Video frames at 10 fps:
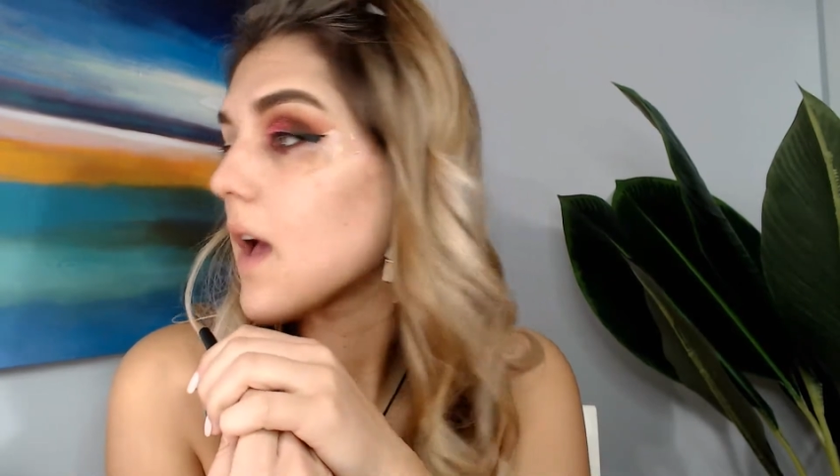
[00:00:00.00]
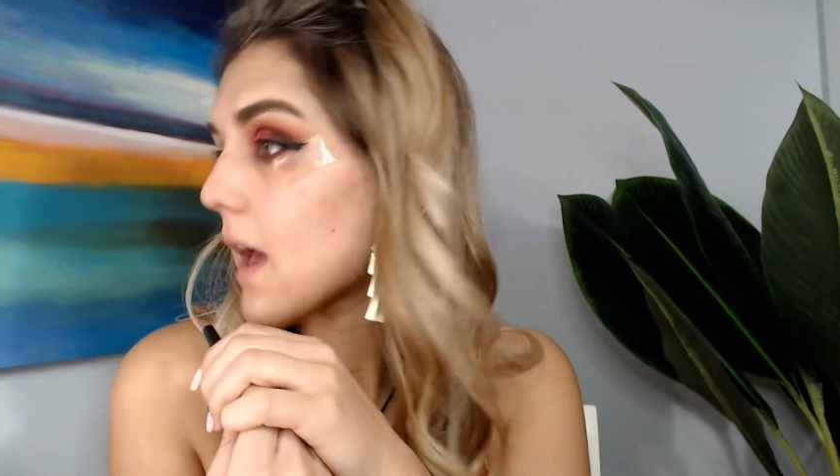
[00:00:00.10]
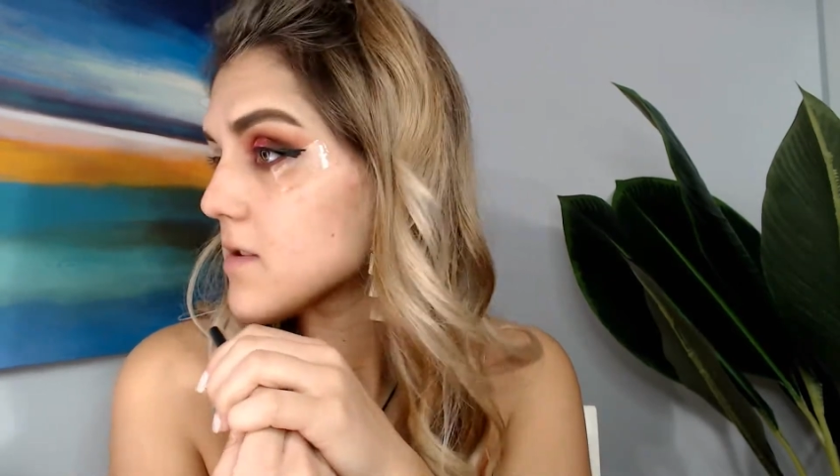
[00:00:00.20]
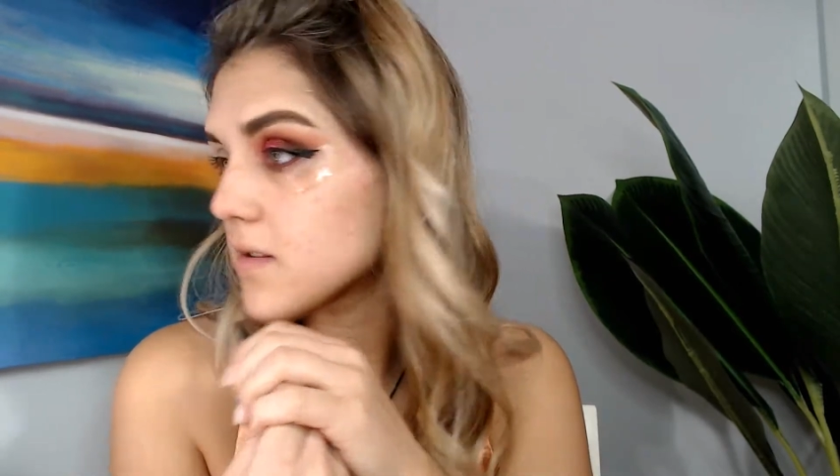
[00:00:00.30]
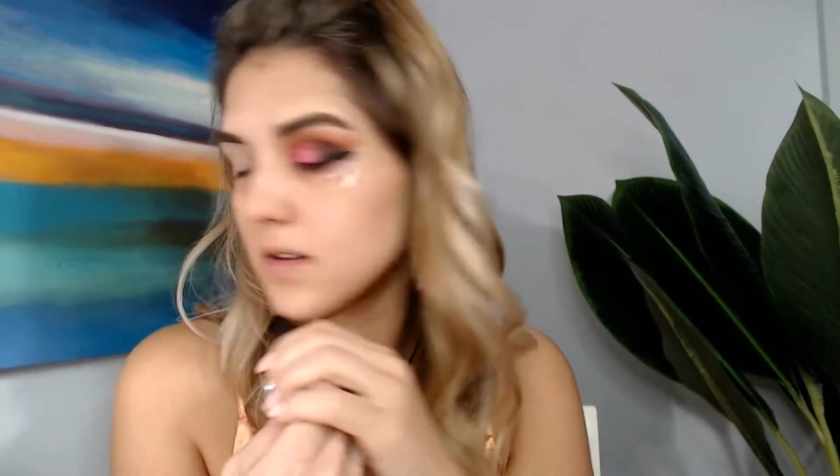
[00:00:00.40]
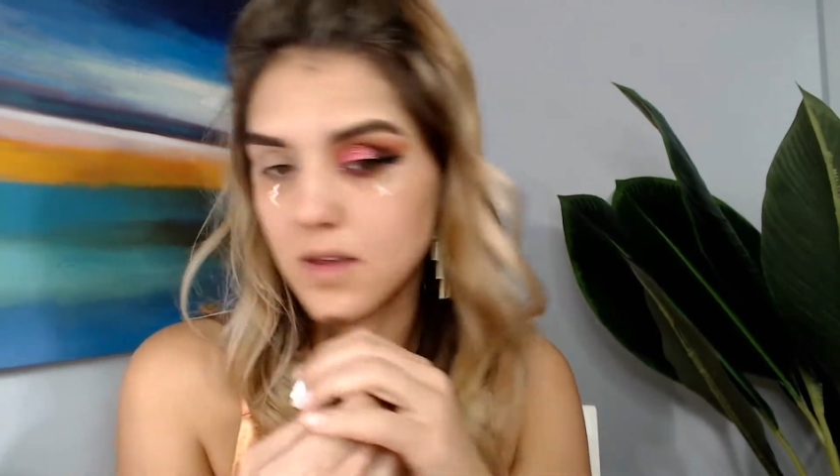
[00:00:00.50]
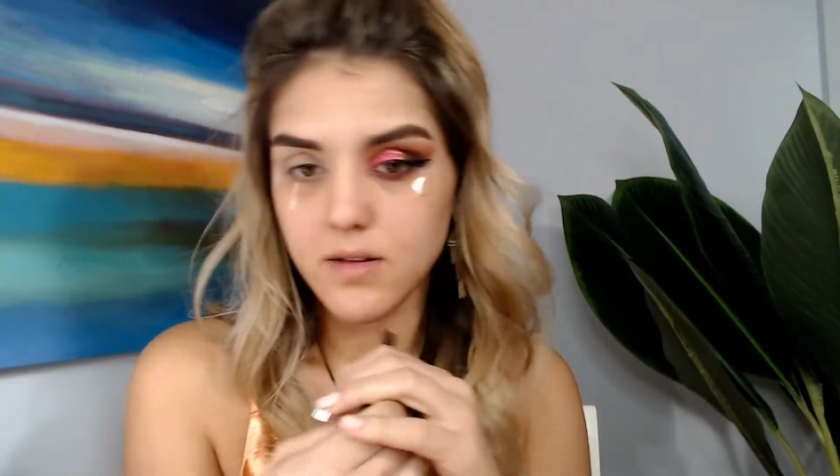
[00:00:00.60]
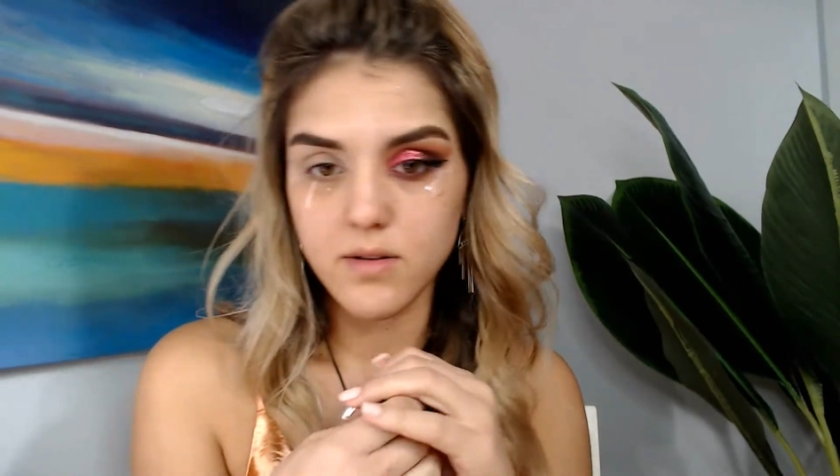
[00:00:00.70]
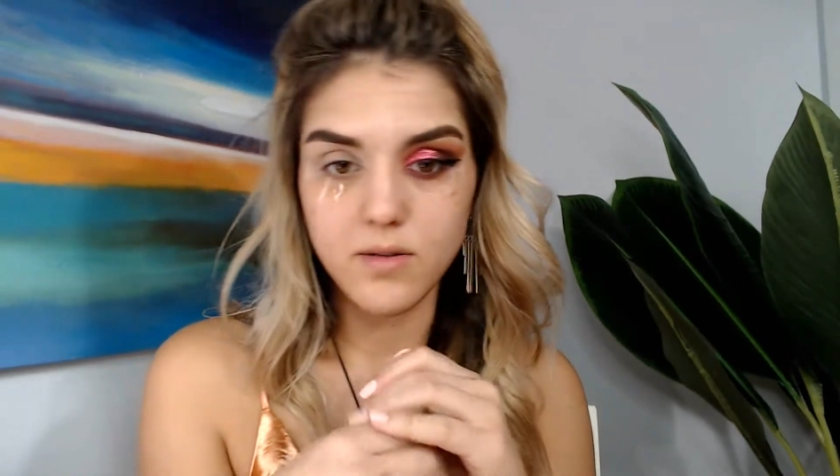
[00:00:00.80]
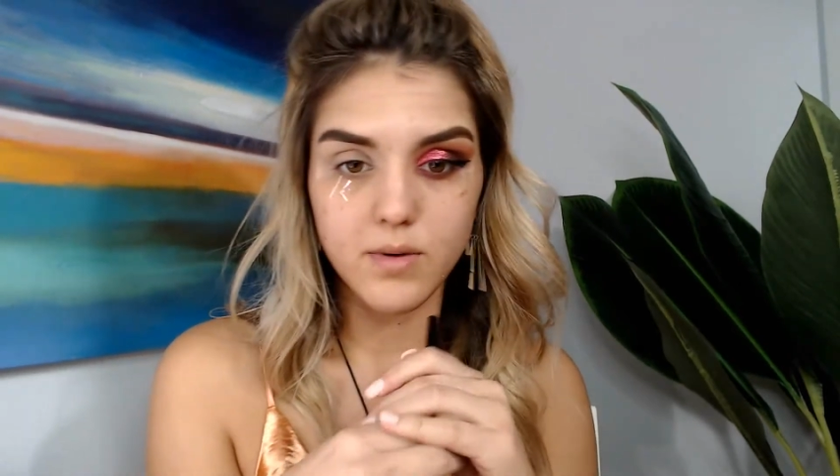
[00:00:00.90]
I just think
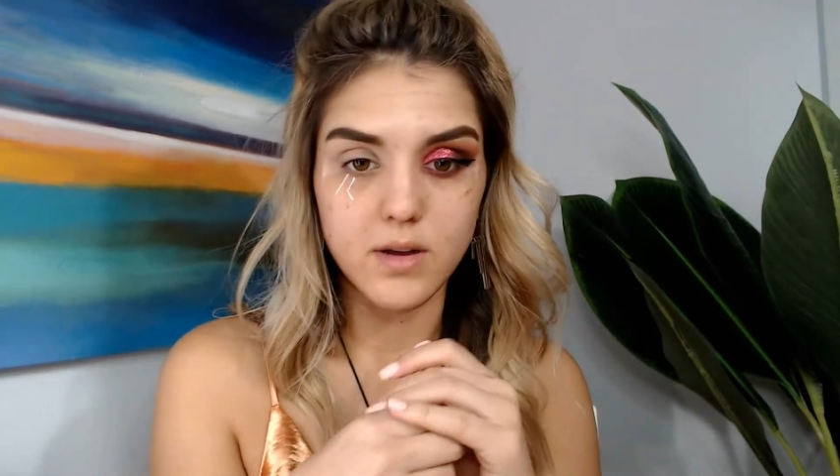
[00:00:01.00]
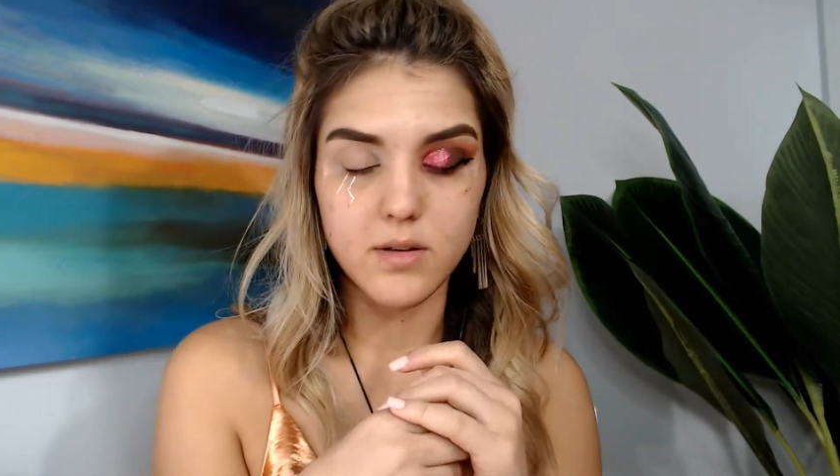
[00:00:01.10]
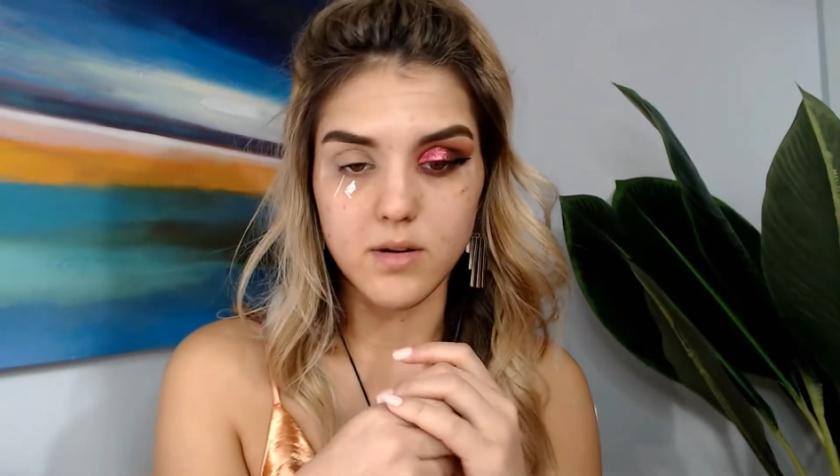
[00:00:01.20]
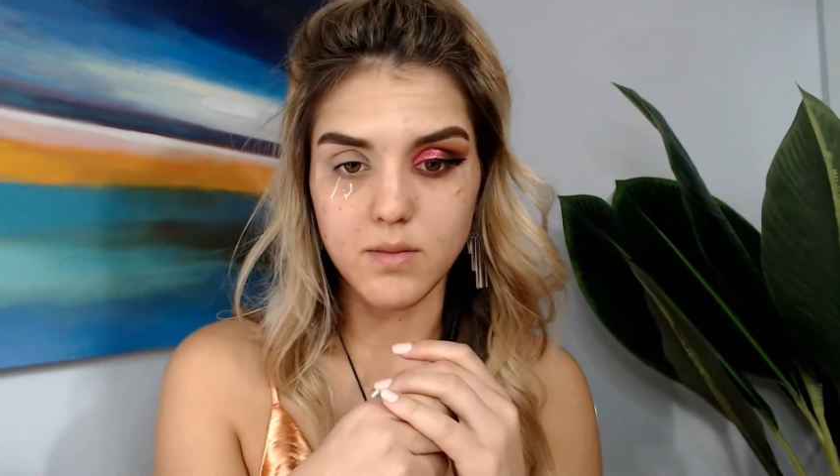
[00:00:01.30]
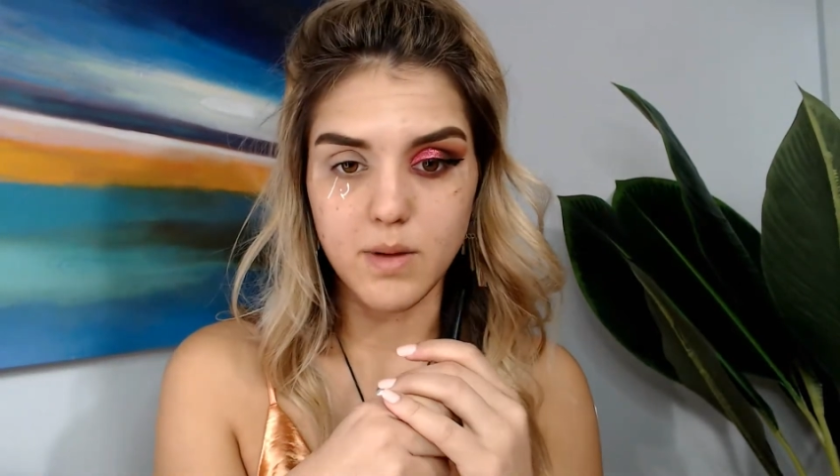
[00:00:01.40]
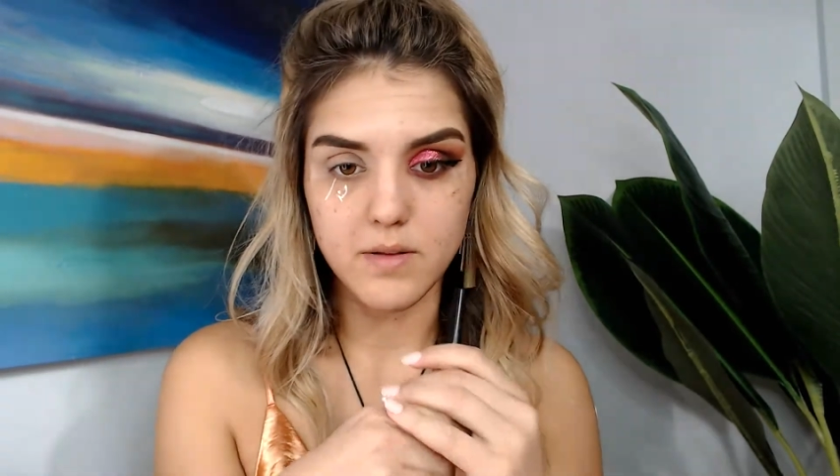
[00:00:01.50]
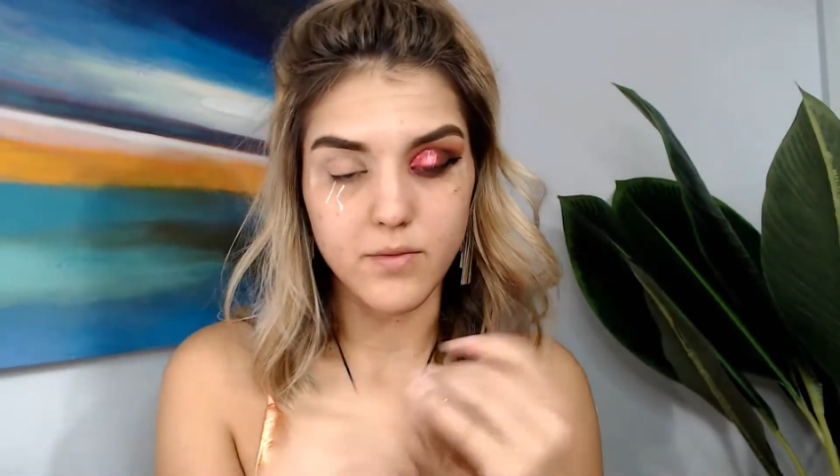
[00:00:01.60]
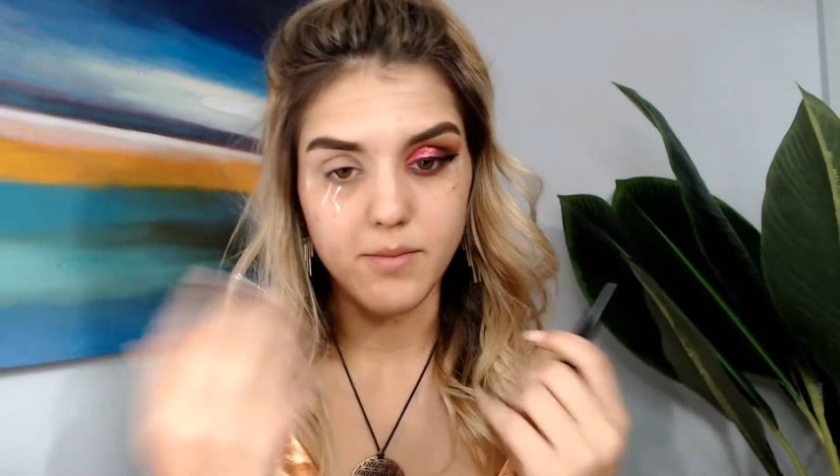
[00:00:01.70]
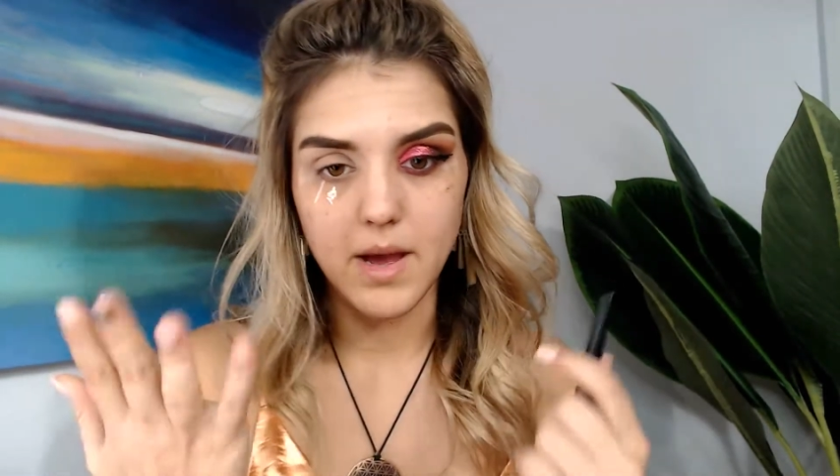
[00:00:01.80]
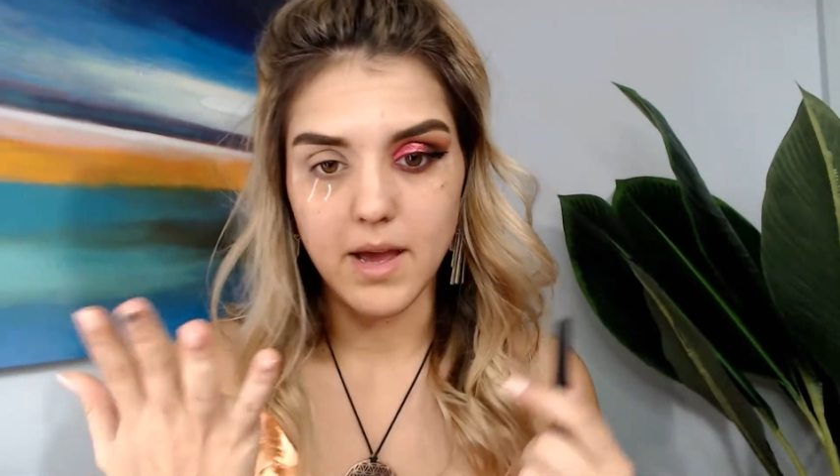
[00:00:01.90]
that's what looks best
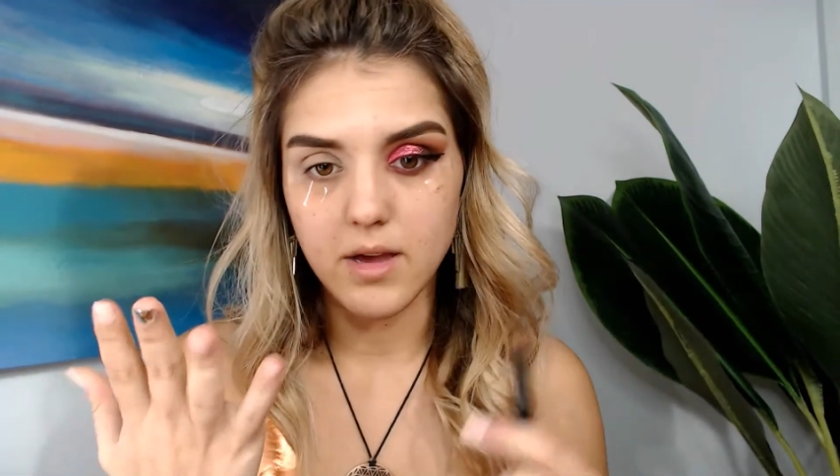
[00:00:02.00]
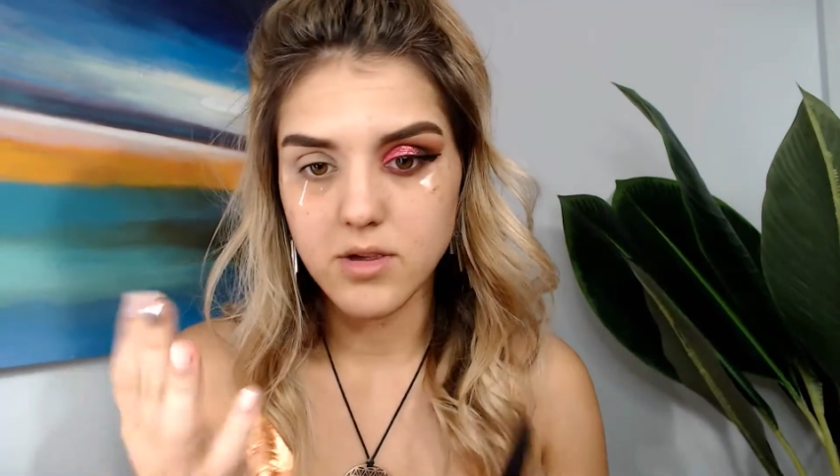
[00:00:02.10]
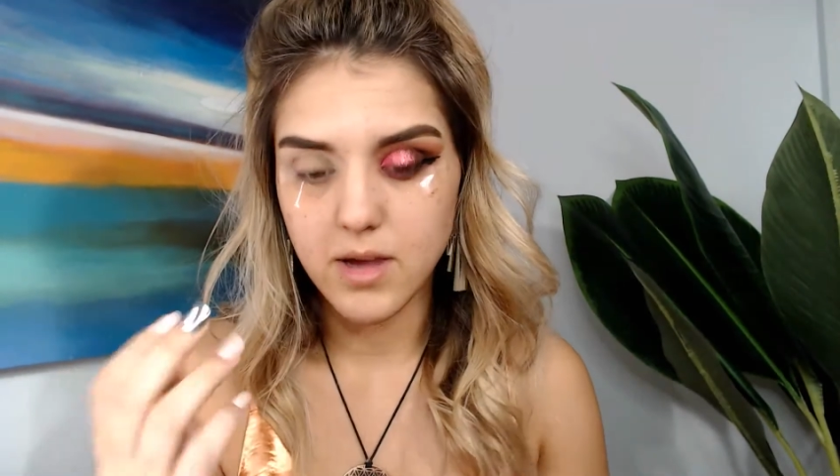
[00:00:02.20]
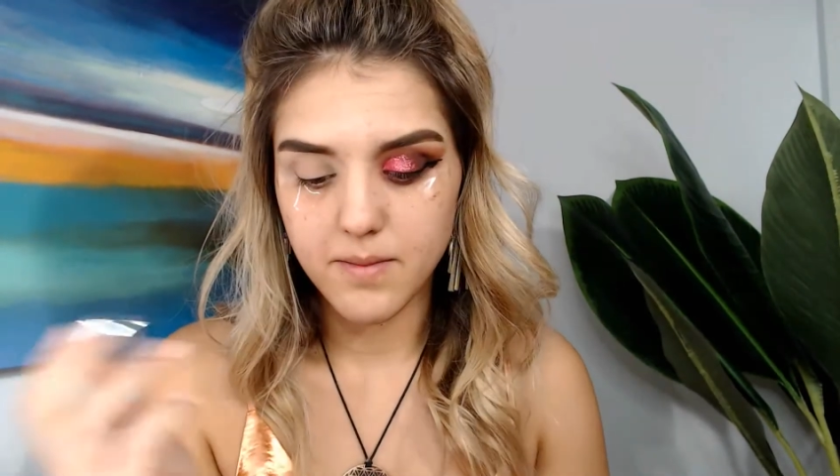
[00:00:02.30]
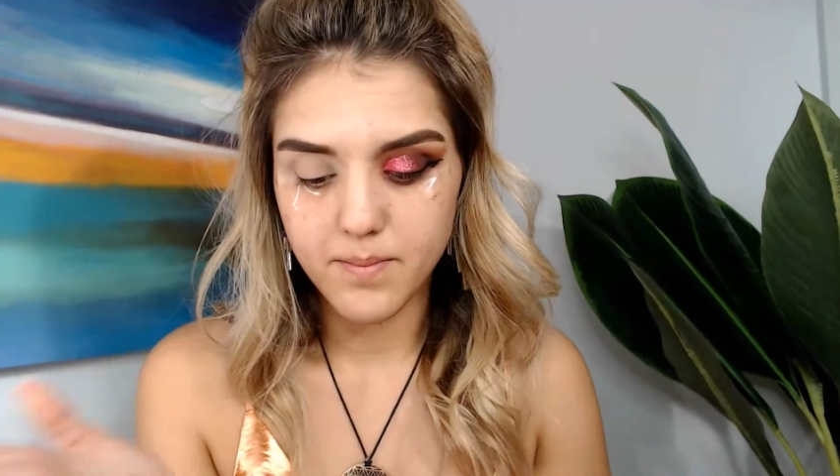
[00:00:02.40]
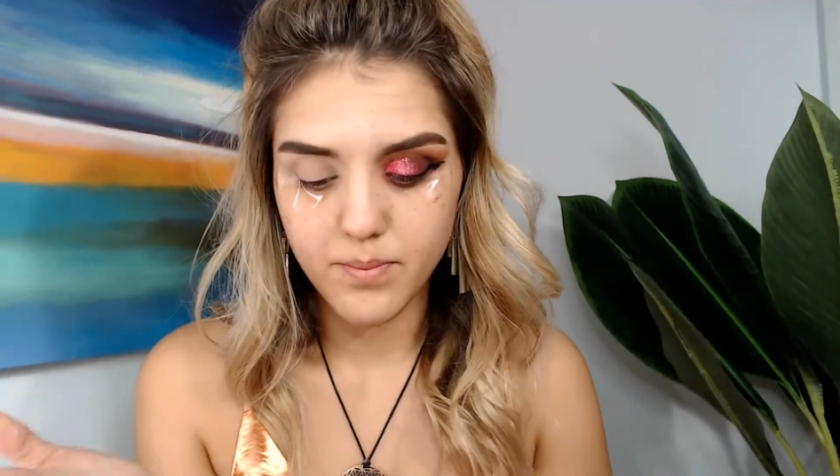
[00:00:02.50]
for my eye shape,